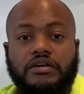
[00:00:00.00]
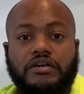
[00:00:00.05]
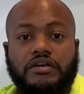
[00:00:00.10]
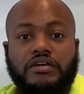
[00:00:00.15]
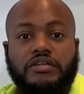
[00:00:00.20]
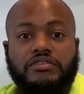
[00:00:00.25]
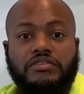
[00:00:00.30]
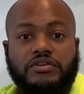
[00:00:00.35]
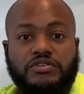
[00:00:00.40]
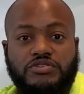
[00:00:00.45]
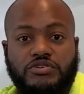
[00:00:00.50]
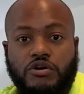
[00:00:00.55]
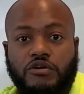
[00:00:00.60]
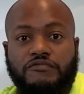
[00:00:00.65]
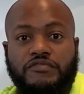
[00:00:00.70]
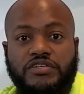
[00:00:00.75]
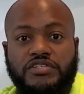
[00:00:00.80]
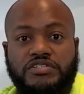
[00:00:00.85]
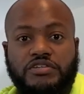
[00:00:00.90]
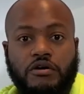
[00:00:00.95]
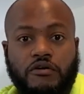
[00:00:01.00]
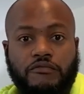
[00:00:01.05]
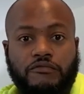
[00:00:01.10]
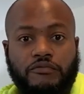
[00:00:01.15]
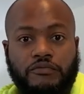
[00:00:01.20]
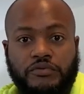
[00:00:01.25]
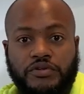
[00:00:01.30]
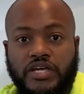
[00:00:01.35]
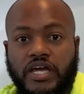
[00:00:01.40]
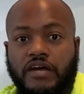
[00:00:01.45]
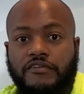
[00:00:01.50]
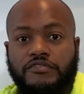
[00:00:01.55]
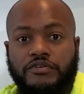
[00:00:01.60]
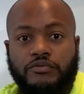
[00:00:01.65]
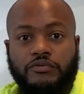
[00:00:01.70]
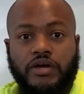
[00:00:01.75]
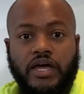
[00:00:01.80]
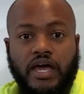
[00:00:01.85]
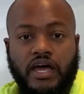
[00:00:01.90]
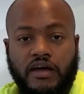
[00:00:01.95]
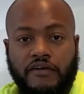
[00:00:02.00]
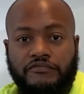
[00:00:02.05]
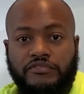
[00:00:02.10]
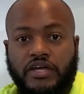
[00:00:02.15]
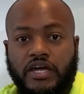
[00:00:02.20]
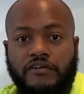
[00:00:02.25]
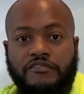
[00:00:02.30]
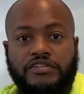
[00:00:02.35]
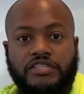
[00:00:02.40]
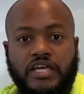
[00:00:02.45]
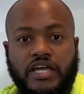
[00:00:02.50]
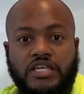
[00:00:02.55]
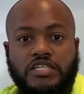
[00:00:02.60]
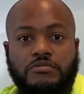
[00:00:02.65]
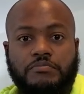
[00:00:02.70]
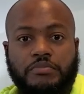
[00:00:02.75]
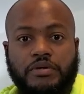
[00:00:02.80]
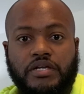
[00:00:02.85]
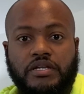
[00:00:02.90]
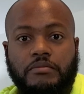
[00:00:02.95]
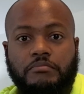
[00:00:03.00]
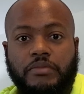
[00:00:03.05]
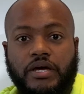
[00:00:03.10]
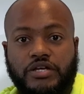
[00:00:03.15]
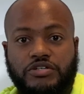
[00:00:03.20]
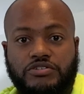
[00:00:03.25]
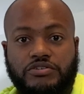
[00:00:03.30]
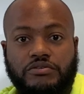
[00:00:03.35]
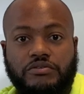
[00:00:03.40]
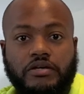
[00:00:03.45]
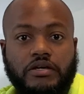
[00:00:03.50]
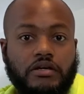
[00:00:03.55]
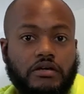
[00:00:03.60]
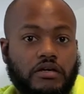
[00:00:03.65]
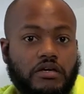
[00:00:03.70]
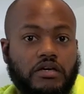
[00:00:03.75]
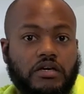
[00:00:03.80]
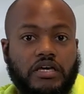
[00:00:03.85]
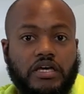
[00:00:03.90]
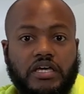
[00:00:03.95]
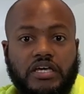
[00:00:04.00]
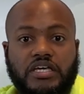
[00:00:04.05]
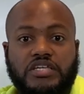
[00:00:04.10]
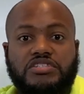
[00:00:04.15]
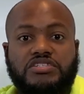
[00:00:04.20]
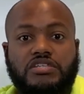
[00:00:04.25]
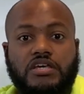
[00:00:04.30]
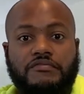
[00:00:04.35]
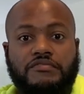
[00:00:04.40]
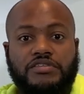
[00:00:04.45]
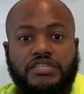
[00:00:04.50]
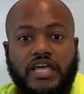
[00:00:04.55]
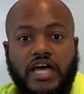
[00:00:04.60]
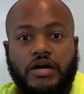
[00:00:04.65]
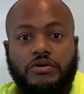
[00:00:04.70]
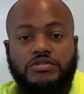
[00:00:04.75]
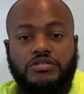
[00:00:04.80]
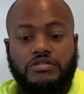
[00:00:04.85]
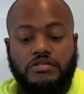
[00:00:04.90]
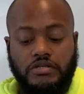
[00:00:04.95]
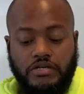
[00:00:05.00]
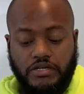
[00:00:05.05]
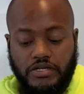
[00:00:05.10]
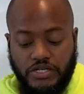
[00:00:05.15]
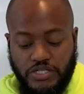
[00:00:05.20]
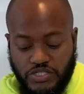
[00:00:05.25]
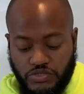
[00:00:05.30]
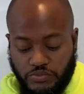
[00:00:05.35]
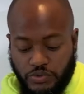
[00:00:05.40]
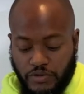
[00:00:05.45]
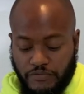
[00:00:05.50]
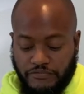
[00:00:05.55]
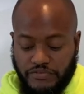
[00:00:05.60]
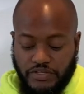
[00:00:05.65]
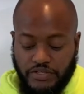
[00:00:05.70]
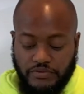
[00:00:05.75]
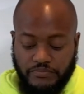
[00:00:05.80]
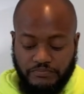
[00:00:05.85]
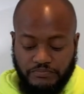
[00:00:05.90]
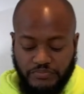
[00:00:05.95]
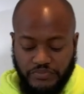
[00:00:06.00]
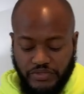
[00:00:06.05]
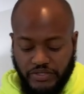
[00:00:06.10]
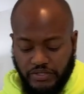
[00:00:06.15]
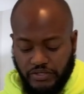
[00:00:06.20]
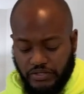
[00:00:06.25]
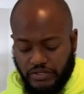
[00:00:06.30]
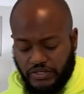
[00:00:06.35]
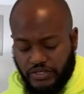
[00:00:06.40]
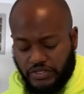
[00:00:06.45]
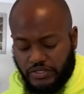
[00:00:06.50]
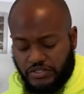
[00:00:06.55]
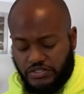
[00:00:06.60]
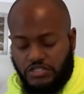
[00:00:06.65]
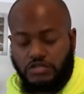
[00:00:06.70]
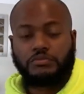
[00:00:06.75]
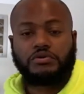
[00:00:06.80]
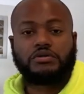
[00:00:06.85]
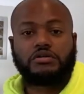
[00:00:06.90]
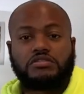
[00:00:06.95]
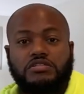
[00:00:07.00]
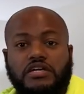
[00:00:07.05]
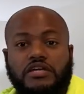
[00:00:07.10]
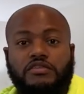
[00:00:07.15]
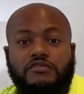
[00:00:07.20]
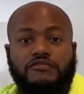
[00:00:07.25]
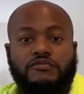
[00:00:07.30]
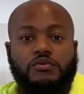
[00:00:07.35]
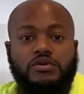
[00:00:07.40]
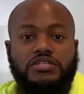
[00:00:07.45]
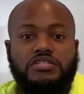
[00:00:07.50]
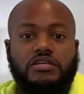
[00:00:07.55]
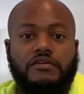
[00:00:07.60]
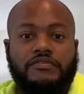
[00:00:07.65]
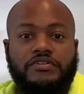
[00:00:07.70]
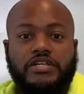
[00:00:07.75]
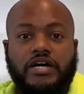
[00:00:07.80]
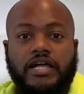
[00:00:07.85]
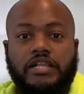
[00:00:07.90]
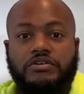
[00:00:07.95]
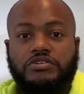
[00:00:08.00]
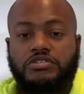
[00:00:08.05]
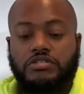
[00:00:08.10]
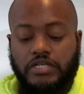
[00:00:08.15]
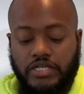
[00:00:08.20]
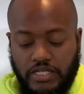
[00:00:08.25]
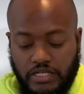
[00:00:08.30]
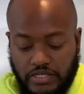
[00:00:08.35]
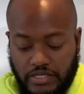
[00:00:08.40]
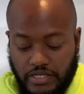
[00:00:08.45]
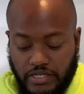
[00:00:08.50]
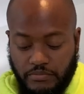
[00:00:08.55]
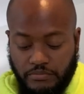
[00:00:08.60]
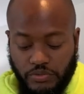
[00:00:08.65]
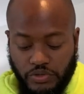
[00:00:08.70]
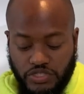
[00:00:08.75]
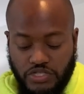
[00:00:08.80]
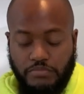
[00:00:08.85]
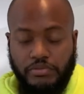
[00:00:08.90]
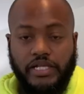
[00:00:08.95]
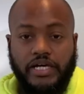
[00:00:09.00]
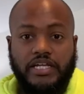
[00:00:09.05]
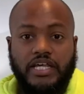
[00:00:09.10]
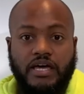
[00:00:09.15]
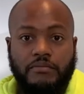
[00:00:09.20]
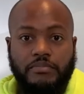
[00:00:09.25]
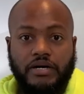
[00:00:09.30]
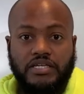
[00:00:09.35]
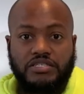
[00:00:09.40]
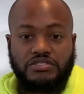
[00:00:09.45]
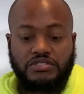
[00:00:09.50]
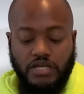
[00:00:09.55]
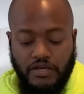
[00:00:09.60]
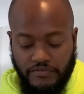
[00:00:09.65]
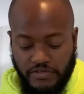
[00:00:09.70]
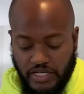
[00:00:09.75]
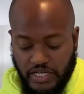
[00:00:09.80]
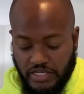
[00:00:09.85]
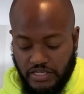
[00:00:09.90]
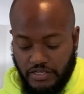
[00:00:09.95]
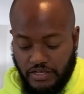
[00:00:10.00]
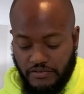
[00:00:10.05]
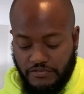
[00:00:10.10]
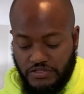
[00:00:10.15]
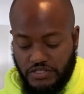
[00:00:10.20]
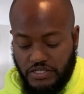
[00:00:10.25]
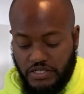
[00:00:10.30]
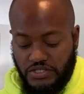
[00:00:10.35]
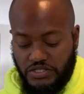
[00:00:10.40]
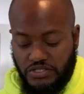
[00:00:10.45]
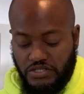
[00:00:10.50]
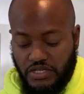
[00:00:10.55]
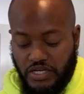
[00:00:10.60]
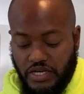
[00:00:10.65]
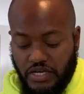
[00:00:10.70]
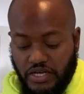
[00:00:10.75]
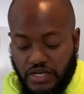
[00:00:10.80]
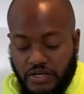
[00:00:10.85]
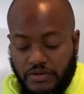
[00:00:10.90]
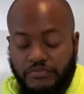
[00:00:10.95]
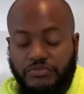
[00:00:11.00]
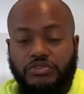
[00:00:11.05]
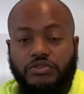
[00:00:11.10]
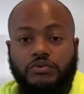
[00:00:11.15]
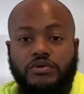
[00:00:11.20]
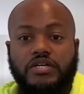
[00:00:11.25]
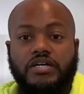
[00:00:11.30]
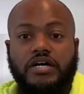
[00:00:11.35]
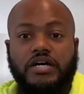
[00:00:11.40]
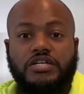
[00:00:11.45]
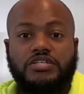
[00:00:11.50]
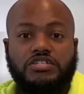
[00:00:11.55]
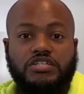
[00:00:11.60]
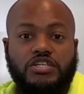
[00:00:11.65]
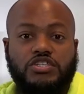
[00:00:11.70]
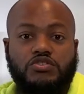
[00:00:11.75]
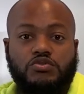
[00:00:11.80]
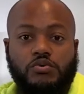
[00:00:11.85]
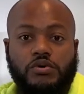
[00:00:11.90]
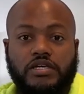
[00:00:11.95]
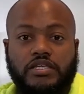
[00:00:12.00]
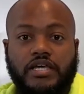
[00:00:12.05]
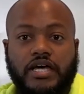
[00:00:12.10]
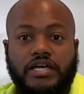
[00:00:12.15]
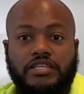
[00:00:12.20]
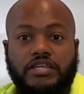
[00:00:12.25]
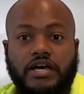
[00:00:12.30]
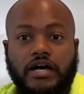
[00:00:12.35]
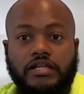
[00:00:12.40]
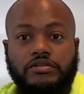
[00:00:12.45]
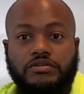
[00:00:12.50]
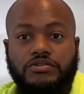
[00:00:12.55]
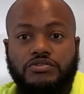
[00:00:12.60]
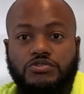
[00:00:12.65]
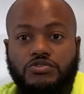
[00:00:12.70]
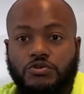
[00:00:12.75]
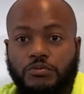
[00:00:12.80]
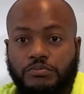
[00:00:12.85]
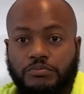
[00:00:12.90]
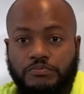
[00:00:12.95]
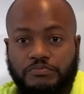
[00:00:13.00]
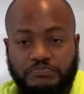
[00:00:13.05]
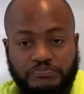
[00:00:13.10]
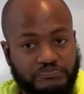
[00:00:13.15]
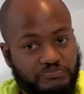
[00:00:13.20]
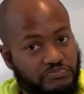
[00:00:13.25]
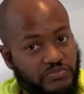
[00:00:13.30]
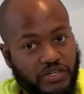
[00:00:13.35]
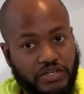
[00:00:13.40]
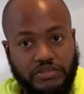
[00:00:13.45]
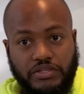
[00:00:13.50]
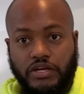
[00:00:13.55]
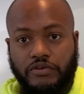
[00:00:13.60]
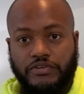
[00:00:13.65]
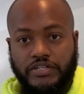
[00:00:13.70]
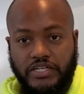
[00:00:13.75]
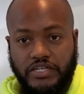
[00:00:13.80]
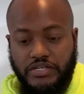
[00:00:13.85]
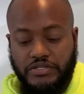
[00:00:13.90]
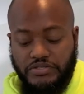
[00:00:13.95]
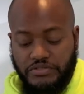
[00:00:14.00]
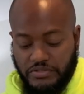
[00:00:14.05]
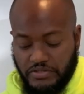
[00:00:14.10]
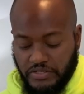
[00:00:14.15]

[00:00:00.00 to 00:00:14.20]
The turf itself, after everything's been measured, is 7,000 square feet. So we're going to take the $47 and multiply that by 7. That gives us $329. Super. There it is.